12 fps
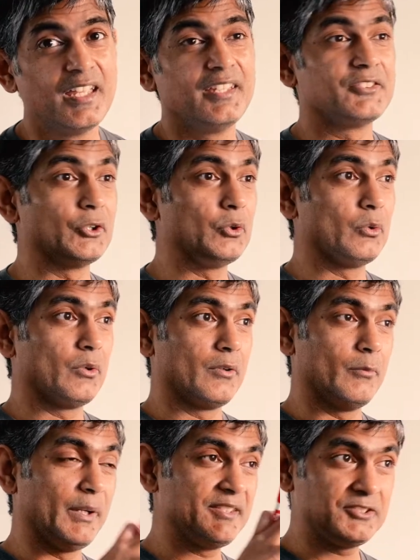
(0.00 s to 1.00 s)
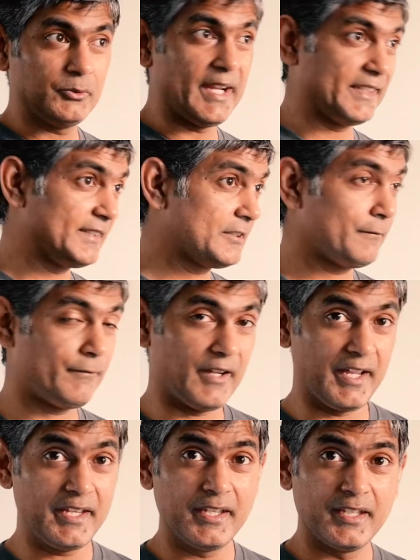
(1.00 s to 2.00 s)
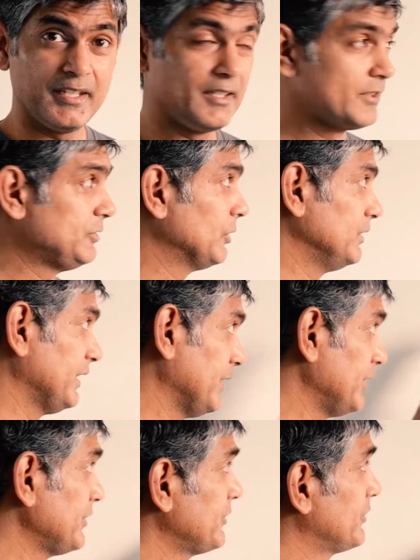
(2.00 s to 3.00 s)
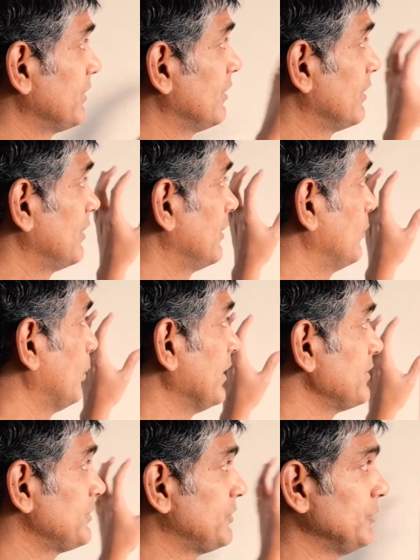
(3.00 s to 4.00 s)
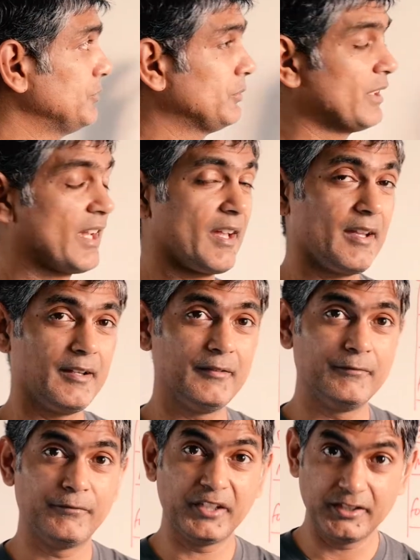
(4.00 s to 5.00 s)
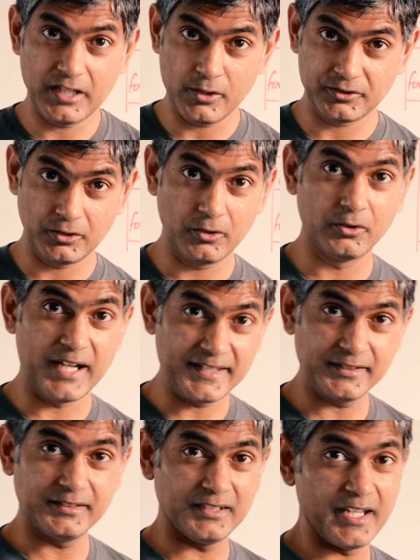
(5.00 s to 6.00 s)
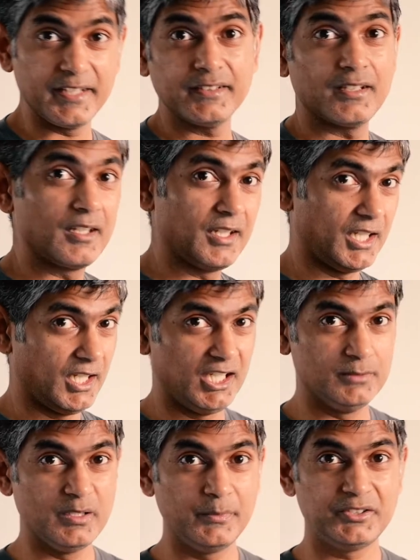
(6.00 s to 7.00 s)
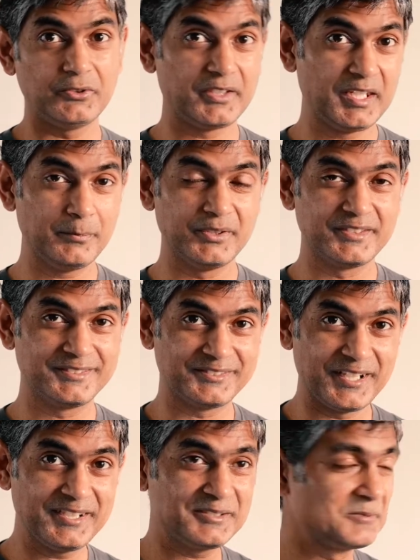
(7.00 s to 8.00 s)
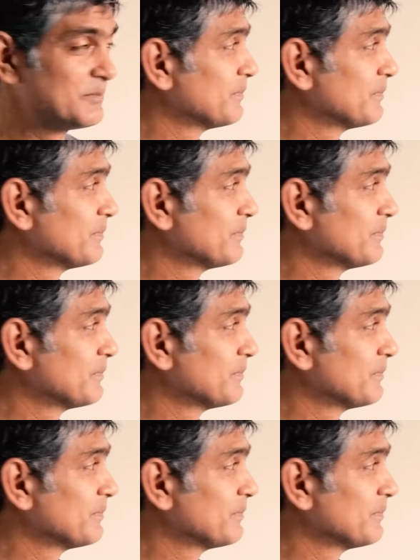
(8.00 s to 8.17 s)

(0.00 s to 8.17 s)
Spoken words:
So once you identify your layers, once you figure out your horizon line, remember to keep it straight.